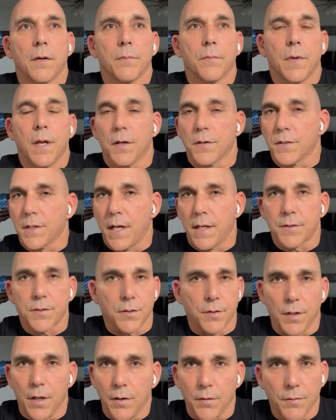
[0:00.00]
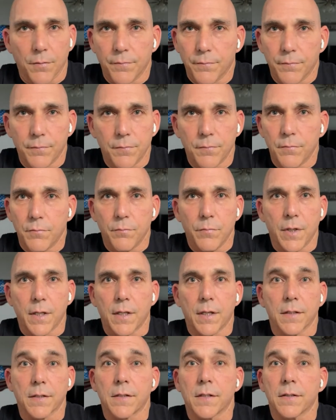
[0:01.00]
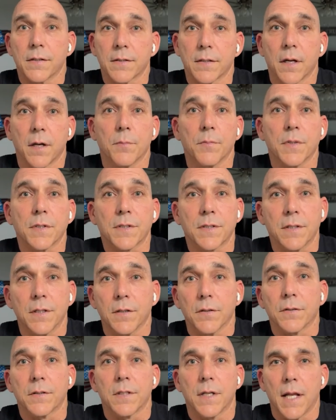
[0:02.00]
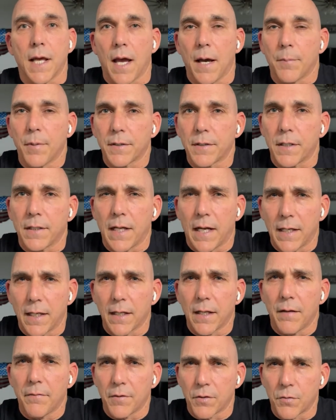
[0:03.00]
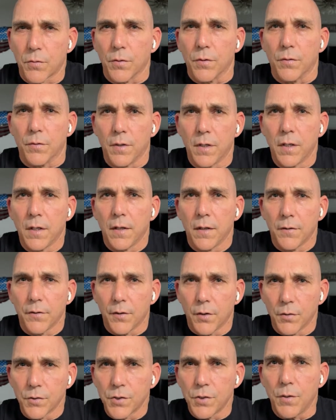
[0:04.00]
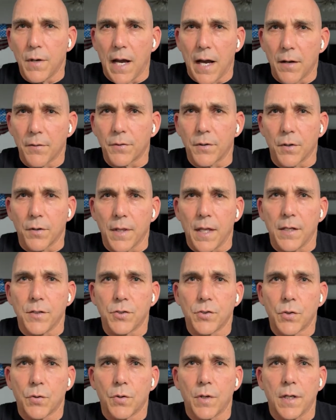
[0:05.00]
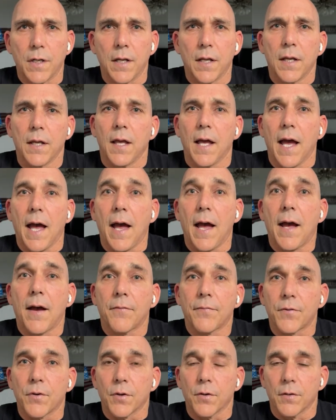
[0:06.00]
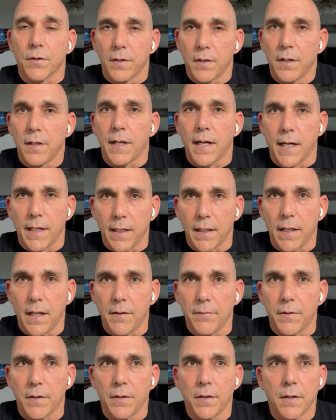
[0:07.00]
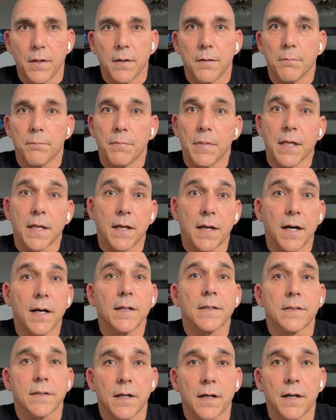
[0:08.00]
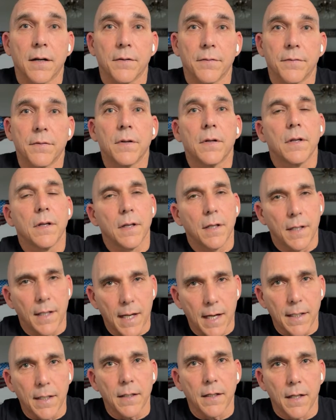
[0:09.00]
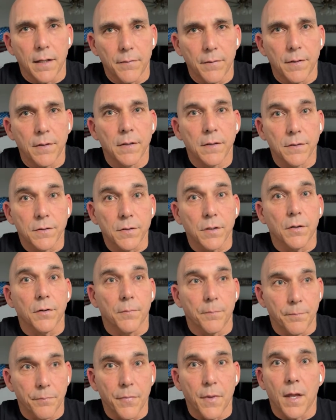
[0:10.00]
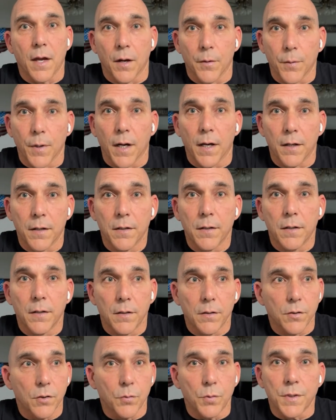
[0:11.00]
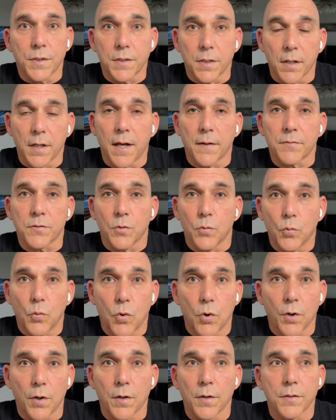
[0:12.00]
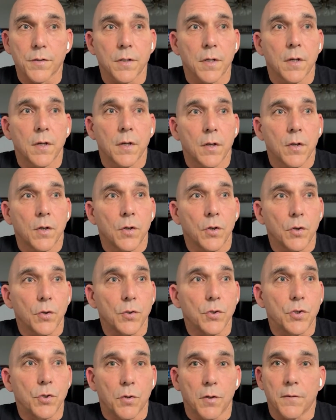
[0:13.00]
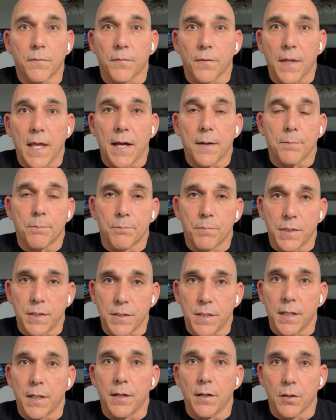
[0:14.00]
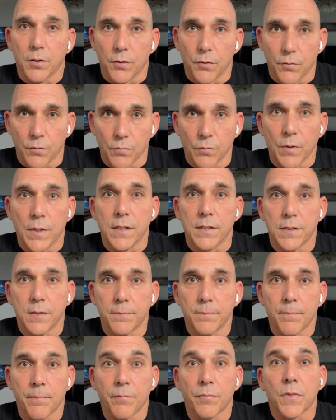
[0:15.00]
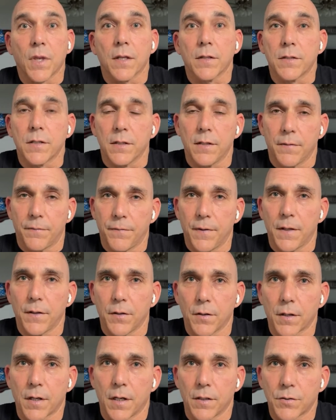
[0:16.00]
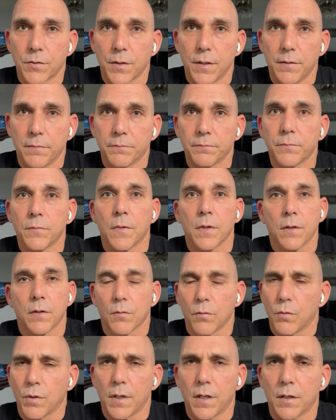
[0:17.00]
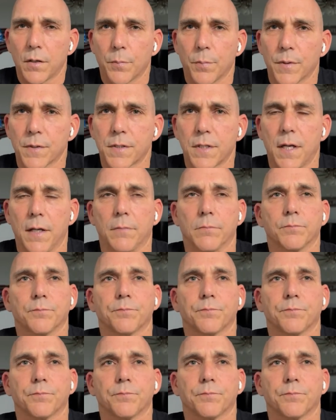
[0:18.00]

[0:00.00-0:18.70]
Here's the answer, no. Because some still today, how about the 9/11 crew? Those of you out there that joined after 9/11 because of 9/11. So, do we still have some warriors who joined for that particular reason to defend their country? 100%.